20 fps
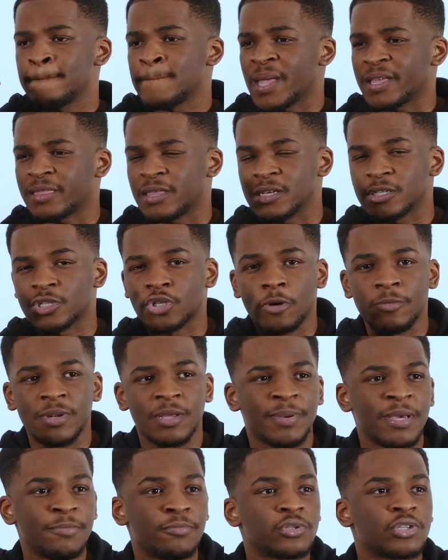I think so many
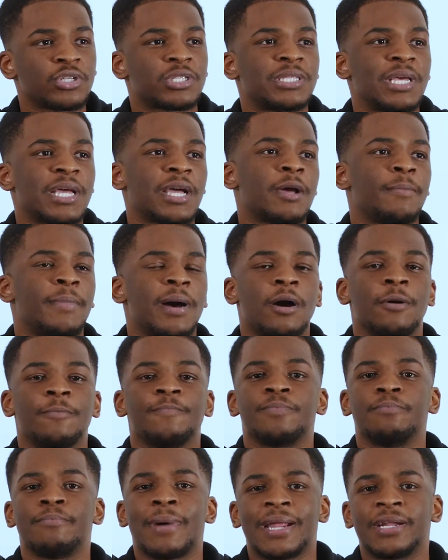people just think about
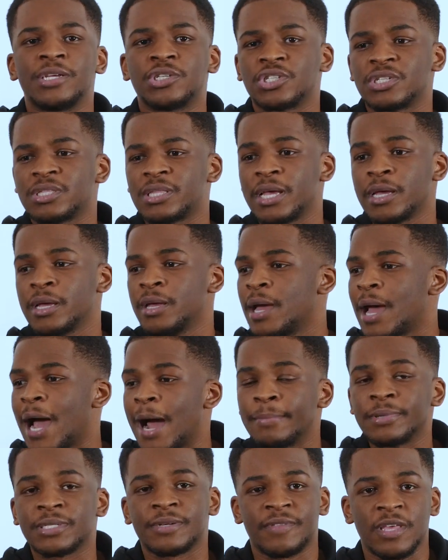managers and think,
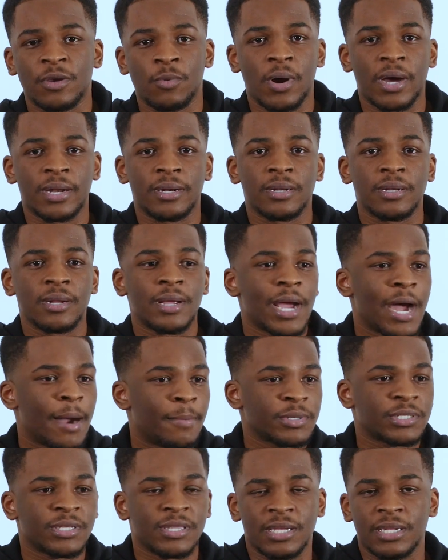how much have they won? How
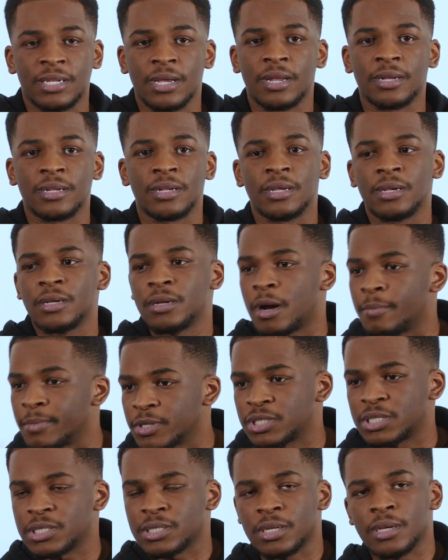much have they done? How
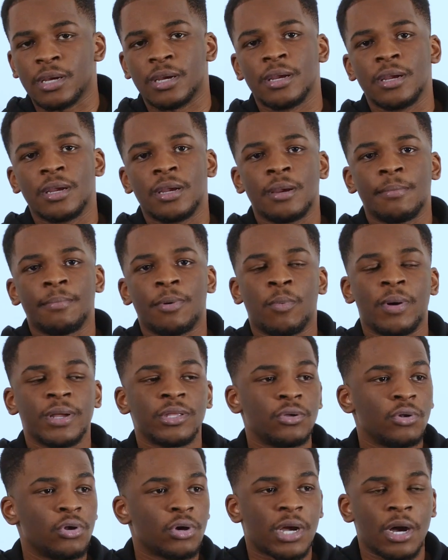much is it? But when
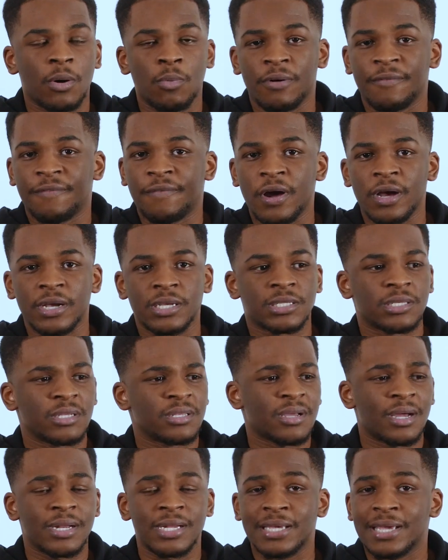you look at what Ferguson
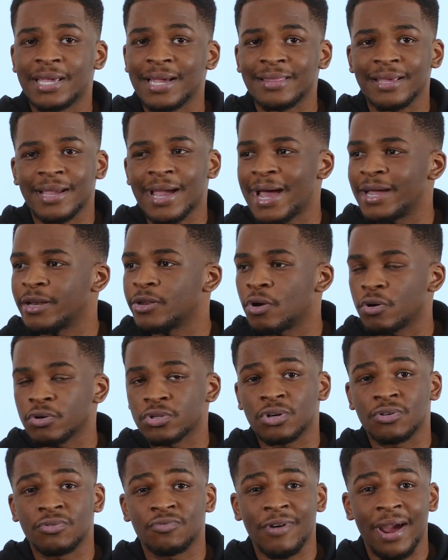done, the guy
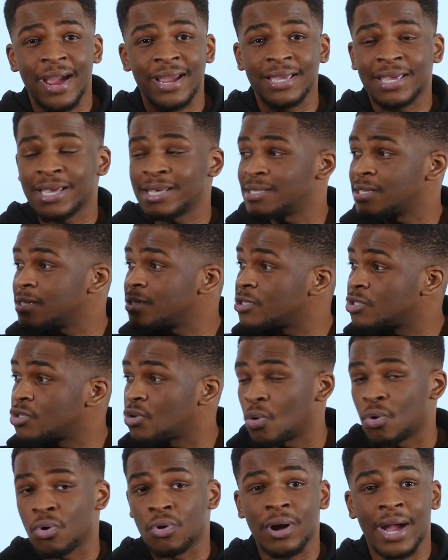knocked on Ryan Giggs'
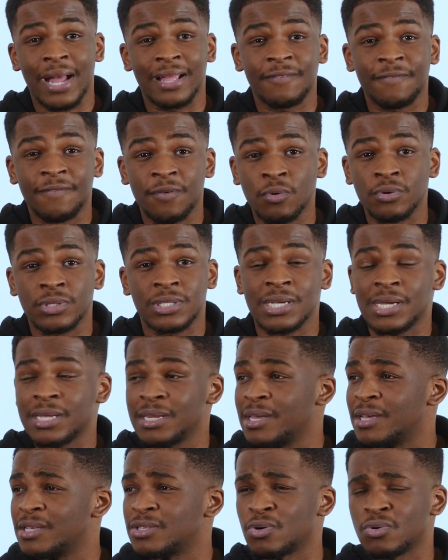door at 14
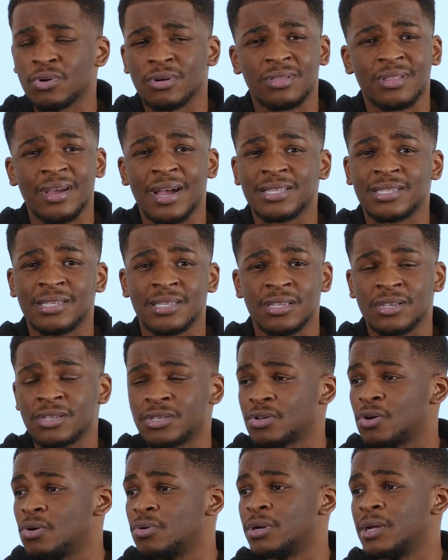years old or 13
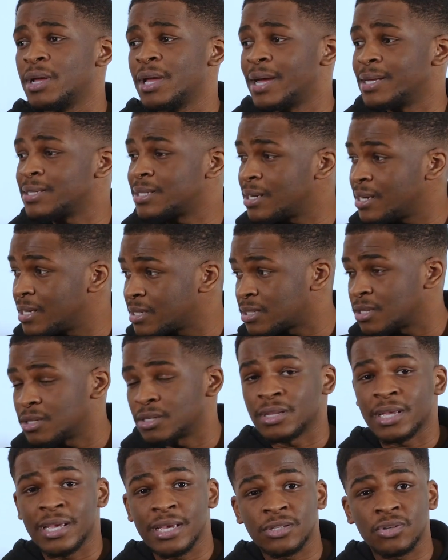years old and said,
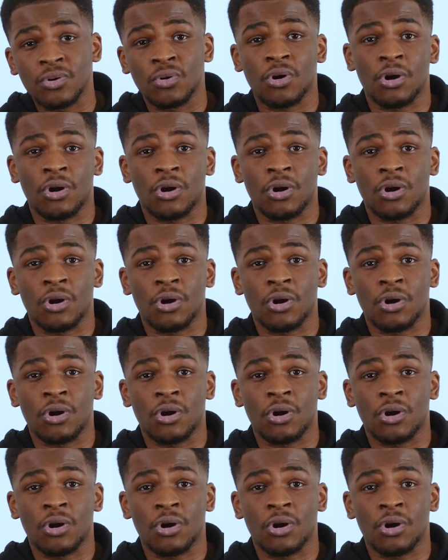listen, here's your